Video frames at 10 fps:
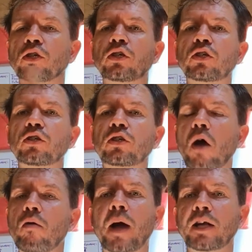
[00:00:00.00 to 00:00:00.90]

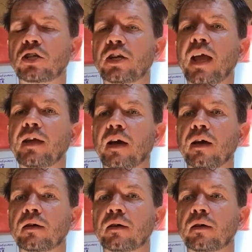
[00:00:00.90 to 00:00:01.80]
so much data
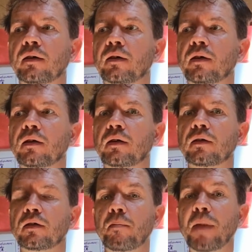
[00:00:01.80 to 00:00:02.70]

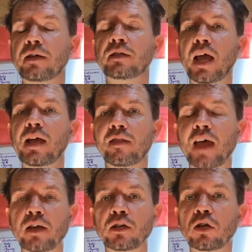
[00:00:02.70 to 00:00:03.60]
to maintain
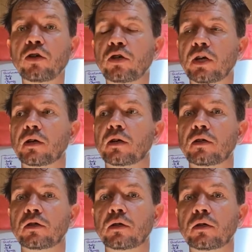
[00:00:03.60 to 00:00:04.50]
that delusion.
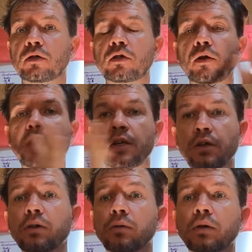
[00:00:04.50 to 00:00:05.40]
So they
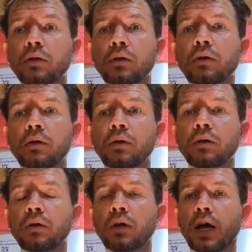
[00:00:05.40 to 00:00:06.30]
do.
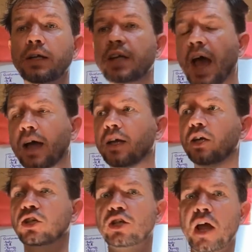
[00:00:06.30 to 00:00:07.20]

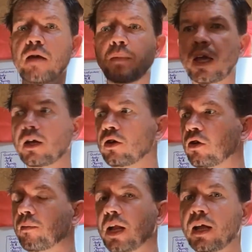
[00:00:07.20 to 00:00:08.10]
Attacking, shaming,
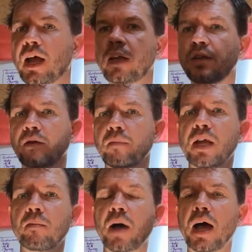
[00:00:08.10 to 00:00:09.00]
humiliating,
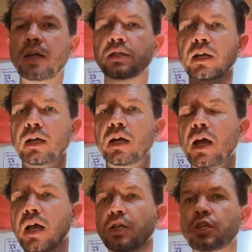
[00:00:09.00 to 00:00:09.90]
minimizing,
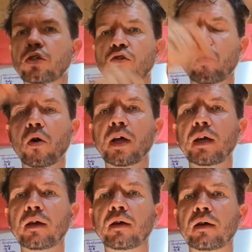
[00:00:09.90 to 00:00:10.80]

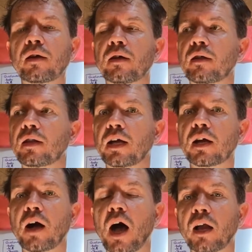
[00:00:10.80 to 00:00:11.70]
destroying the
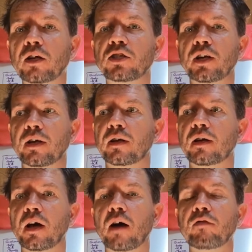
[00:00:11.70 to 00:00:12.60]
ecology
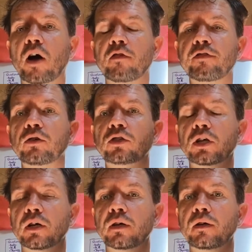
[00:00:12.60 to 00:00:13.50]
of our
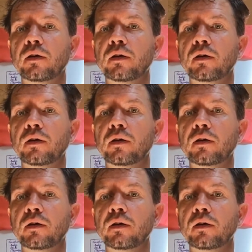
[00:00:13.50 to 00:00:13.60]
future